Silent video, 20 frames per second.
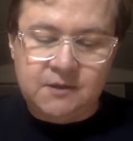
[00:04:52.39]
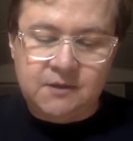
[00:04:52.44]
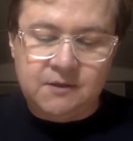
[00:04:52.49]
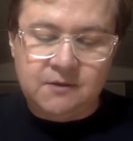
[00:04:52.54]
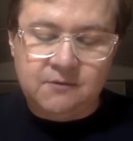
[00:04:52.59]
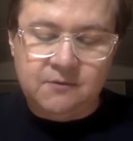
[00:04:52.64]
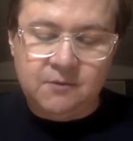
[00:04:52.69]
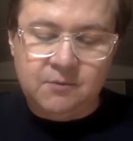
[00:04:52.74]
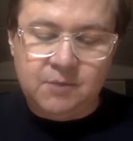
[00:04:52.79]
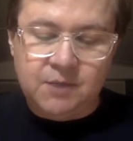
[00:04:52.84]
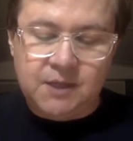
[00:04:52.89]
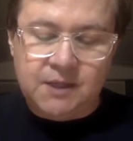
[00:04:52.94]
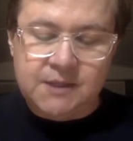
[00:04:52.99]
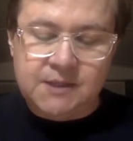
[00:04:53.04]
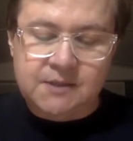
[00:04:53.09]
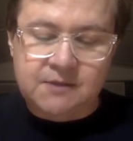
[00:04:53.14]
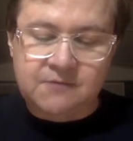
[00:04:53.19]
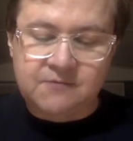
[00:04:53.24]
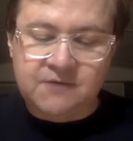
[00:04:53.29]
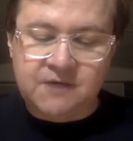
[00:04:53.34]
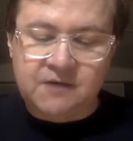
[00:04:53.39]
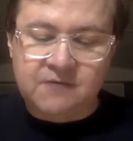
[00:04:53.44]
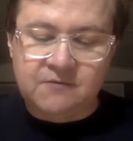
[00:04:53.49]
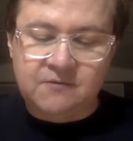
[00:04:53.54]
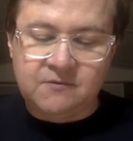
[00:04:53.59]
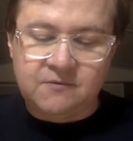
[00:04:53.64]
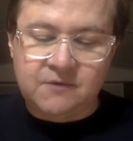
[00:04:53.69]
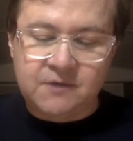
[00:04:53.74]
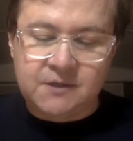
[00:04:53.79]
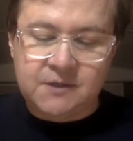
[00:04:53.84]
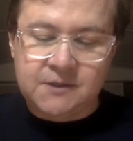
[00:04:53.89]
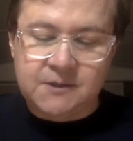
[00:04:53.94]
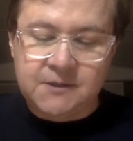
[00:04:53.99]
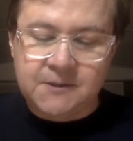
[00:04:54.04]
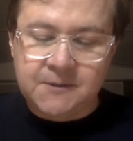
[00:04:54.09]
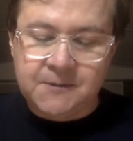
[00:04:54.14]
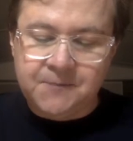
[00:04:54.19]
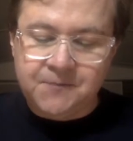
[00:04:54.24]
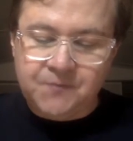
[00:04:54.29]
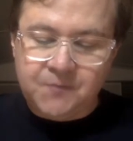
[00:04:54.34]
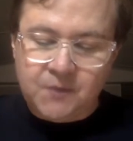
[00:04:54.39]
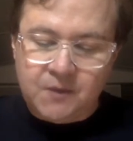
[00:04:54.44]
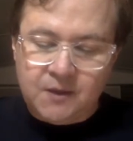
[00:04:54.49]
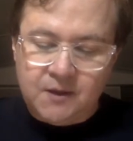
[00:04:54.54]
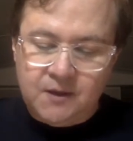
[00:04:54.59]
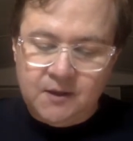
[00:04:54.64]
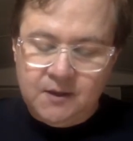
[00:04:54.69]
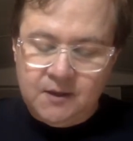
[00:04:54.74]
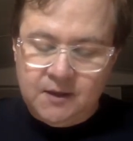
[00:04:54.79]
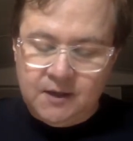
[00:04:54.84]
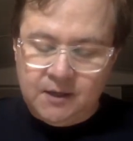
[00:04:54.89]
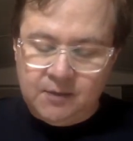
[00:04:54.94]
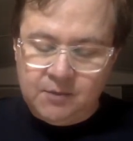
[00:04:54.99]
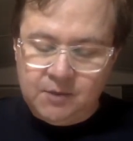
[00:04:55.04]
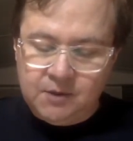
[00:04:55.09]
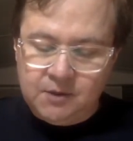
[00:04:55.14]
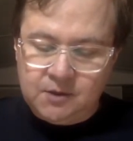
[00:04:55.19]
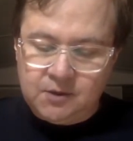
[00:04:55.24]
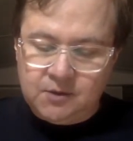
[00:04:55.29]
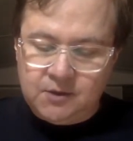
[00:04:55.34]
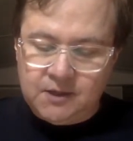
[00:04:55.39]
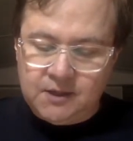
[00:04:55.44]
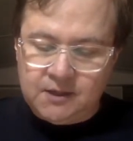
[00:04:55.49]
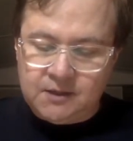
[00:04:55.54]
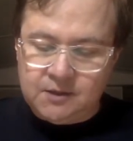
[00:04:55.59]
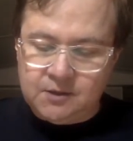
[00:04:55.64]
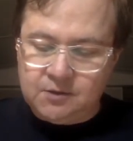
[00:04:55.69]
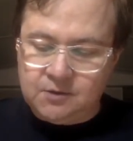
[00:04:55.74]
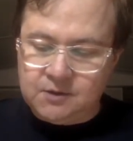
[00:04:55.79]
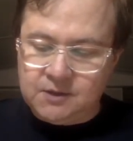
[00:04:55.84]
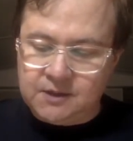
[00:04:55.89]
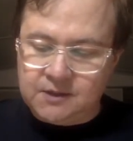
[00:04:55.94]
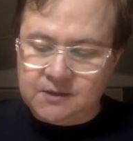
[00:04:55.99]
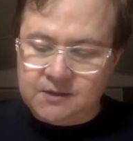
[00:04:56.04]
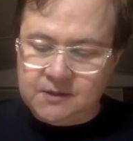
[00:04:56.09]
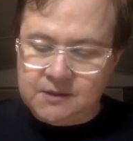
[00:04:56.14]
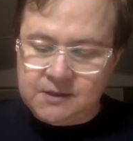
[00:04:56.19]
+5 in front. I'm going to go ahead and do it like this.